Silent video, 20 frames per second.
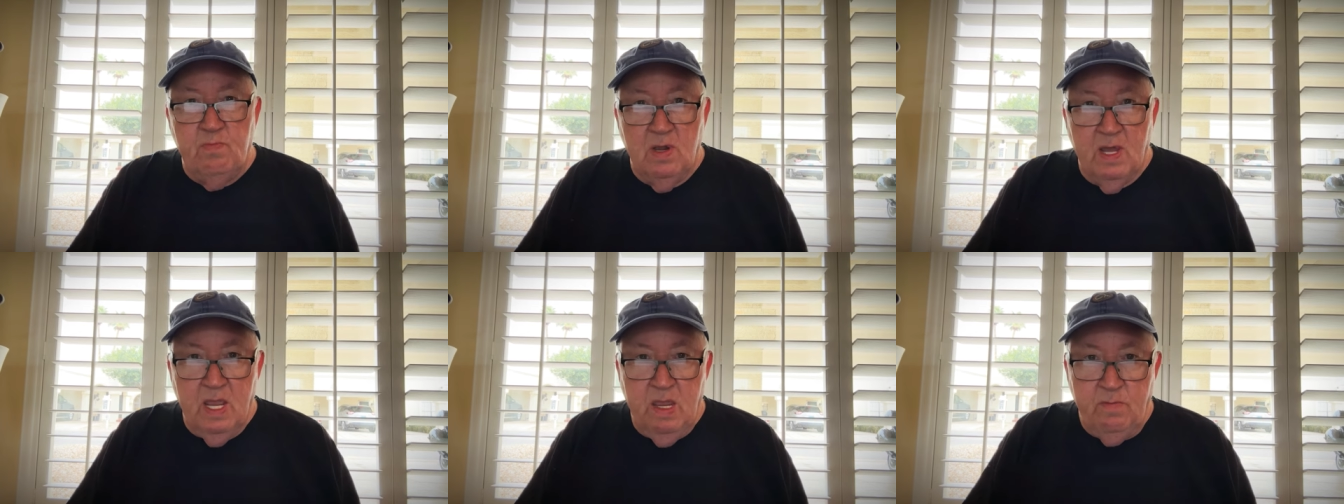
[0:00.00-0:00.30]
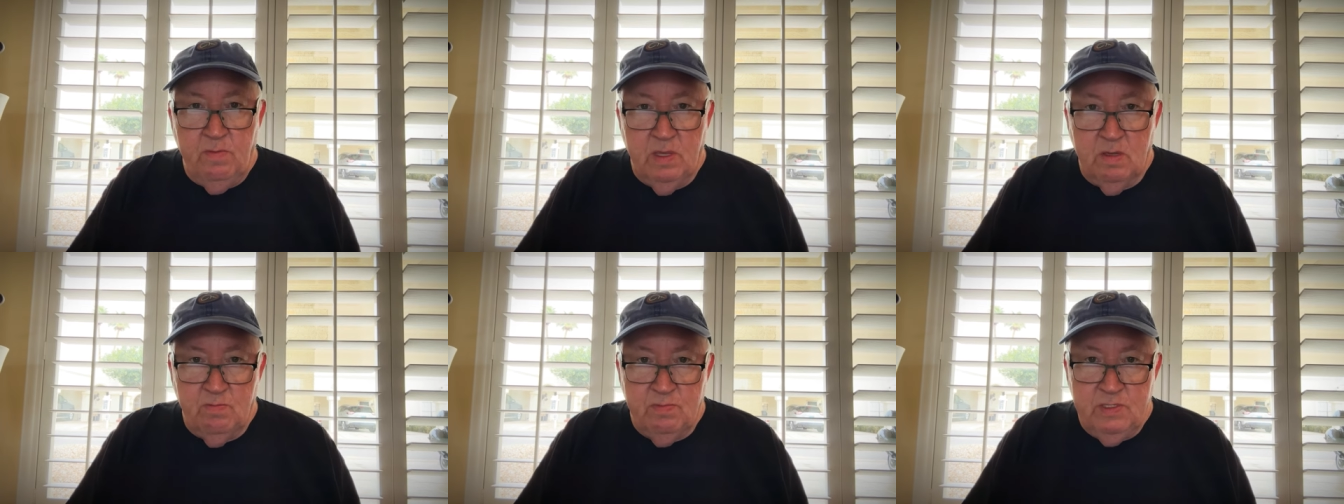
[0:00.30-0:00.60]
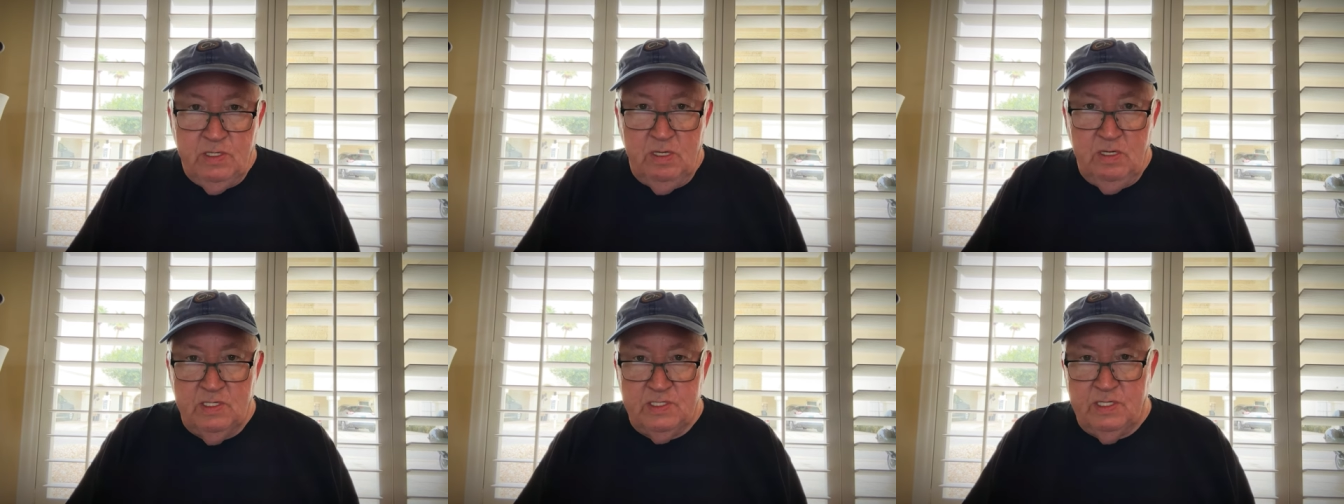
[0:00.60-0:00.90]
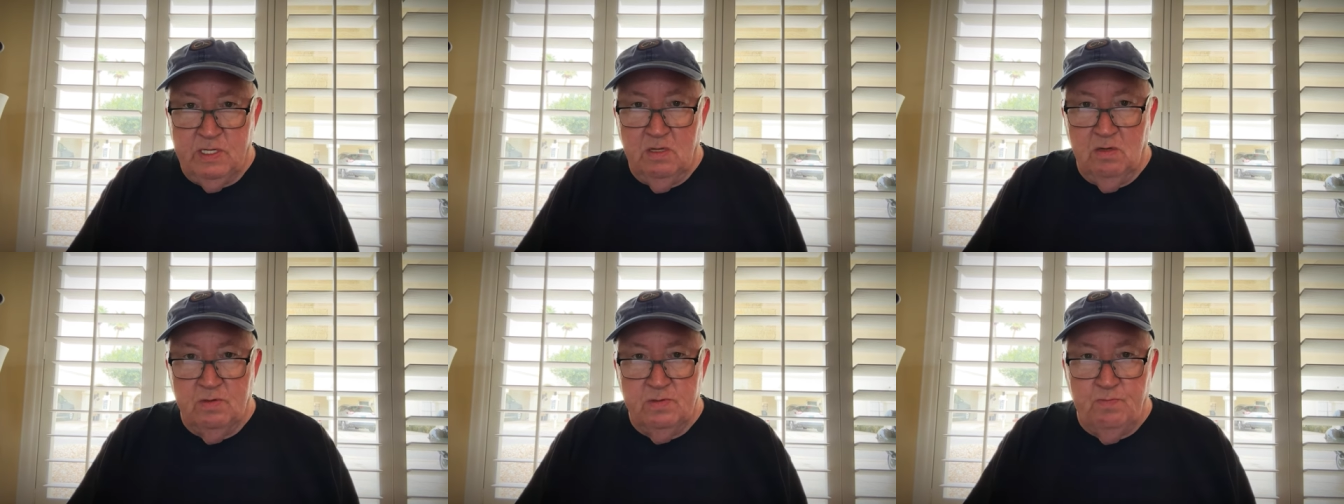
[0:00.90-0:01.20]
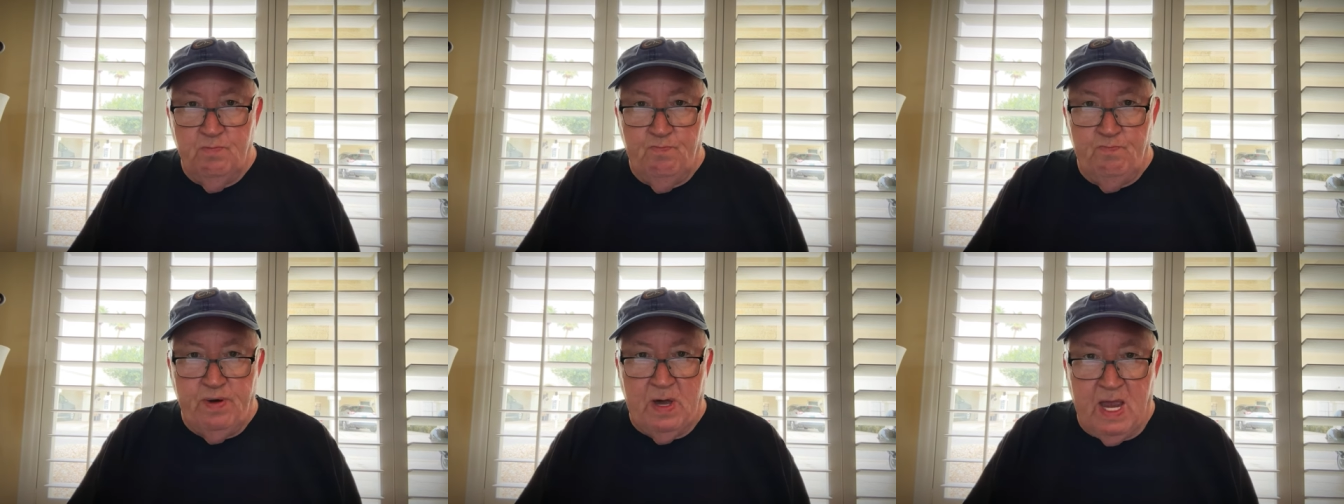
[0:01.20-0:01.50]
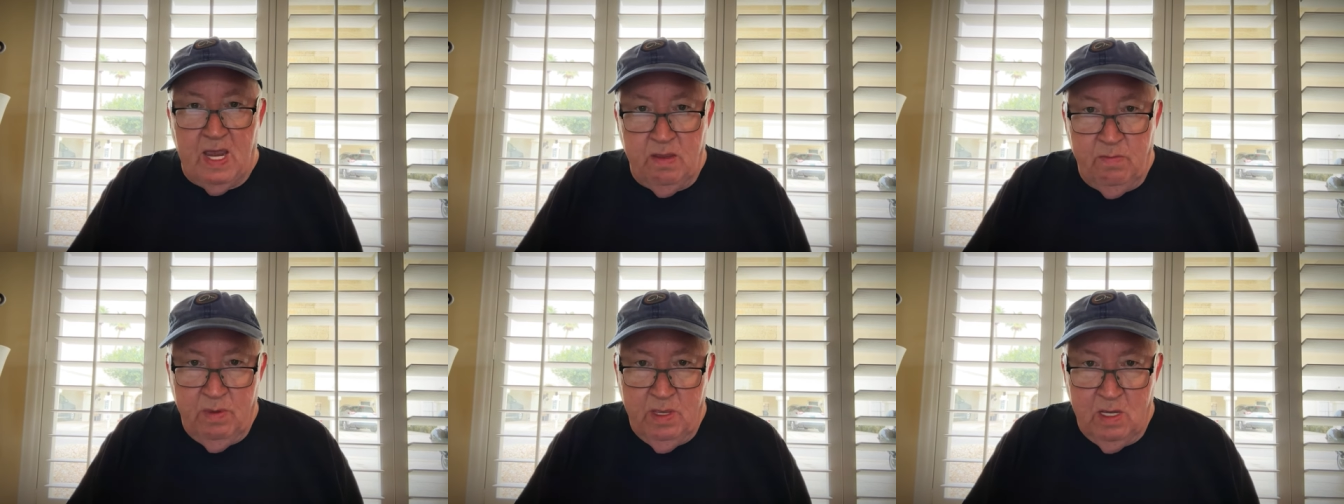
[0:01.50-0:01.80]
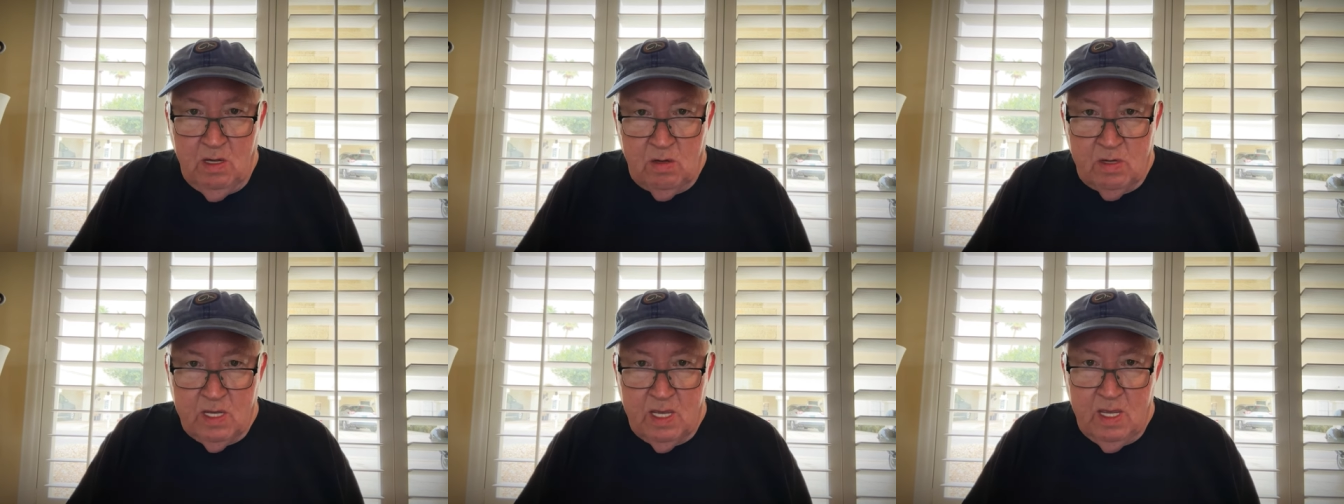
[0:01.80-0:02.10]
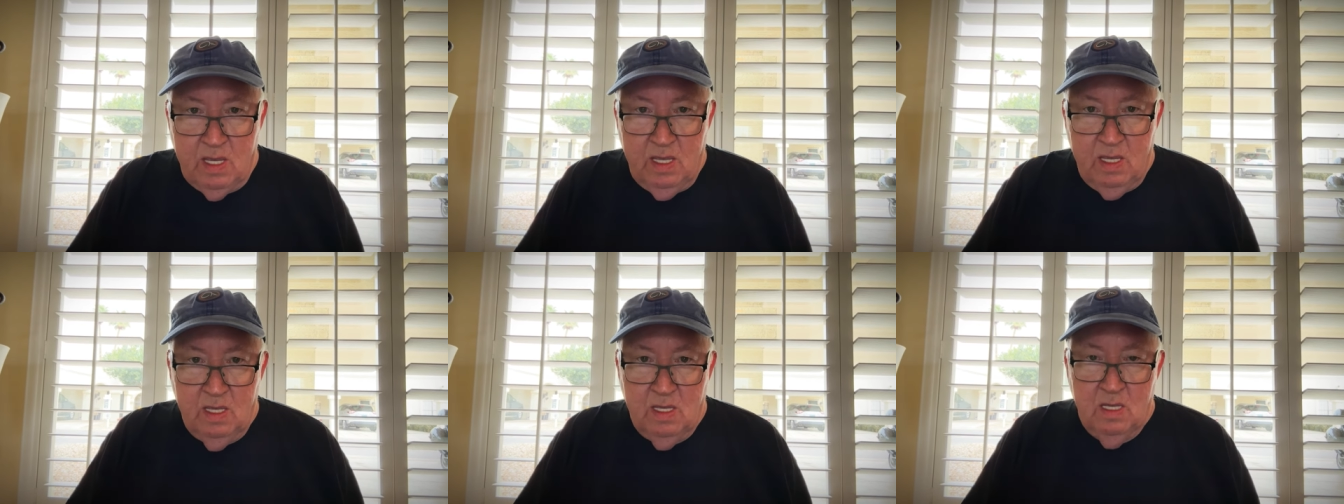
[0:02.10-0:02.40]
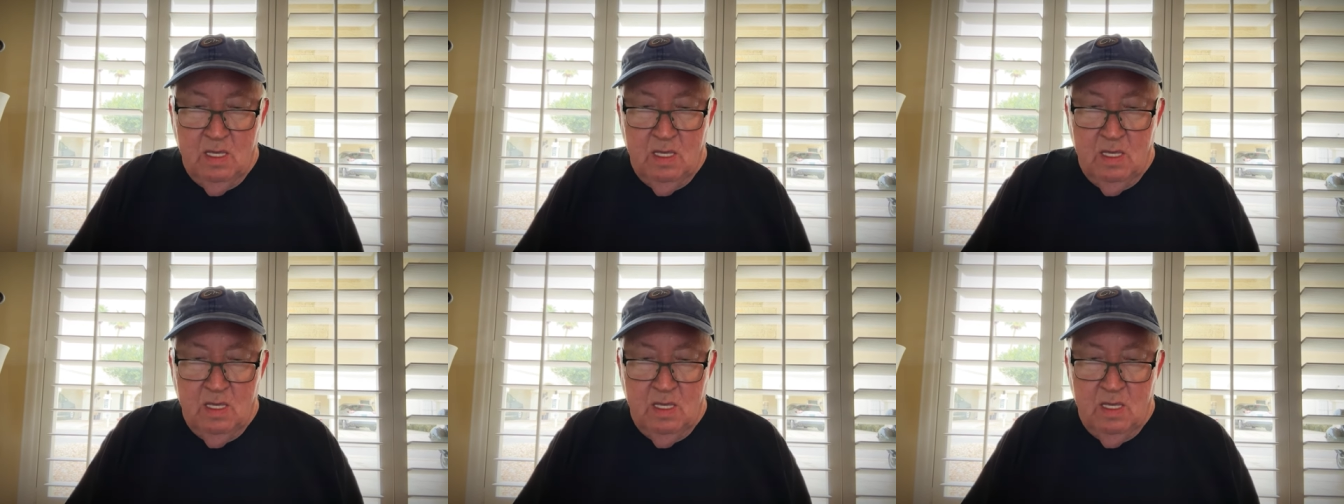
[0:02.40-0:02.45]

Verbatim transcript: blame you, but you can still bite me, okay?